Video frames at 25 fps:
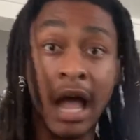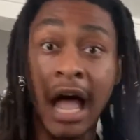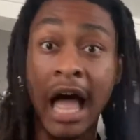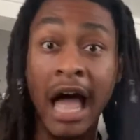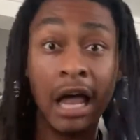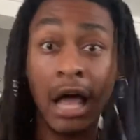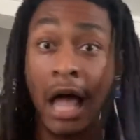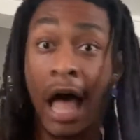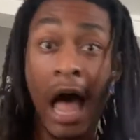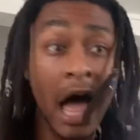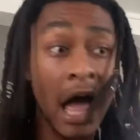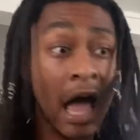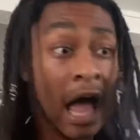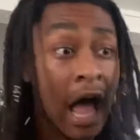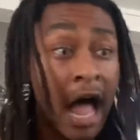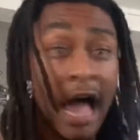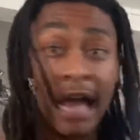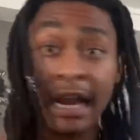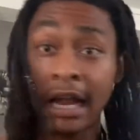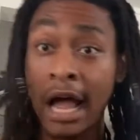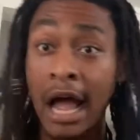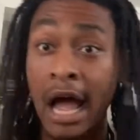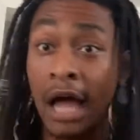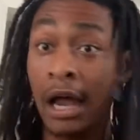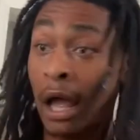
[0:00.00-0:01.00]
I I
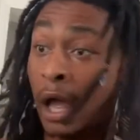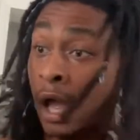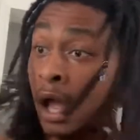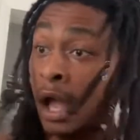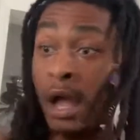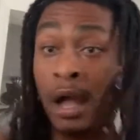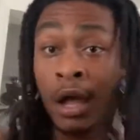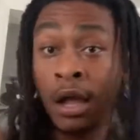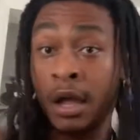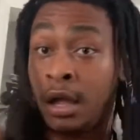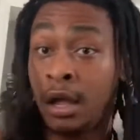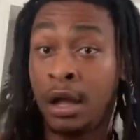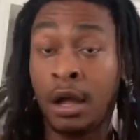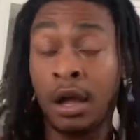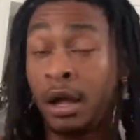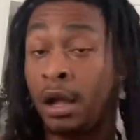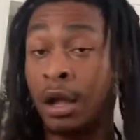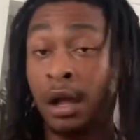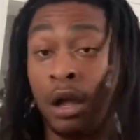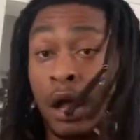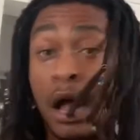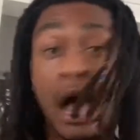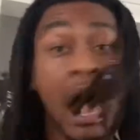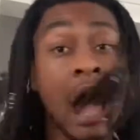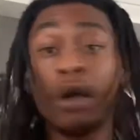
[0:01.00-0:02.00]
I
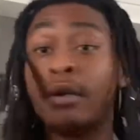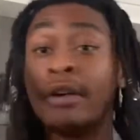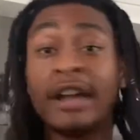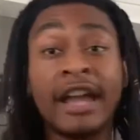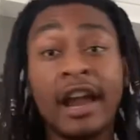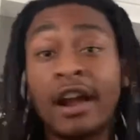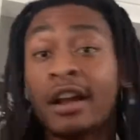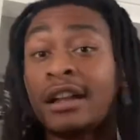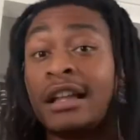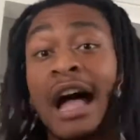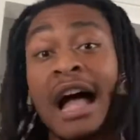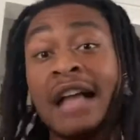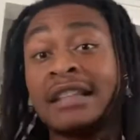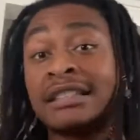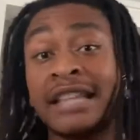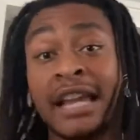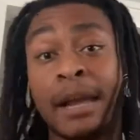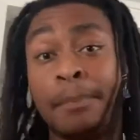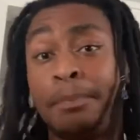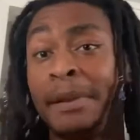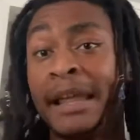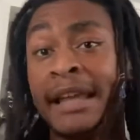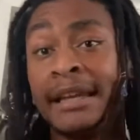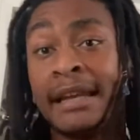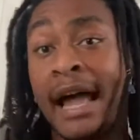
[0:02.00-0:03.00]
I, I don't hear God
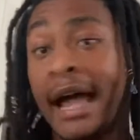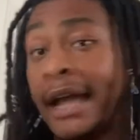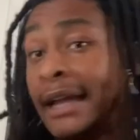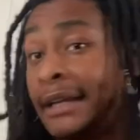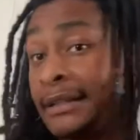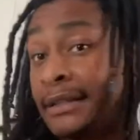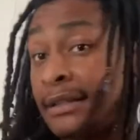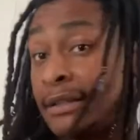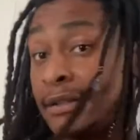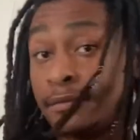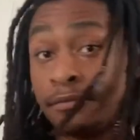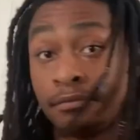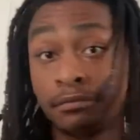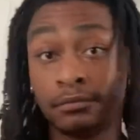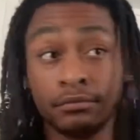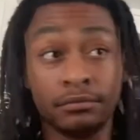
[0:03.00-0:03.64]
saying play nice.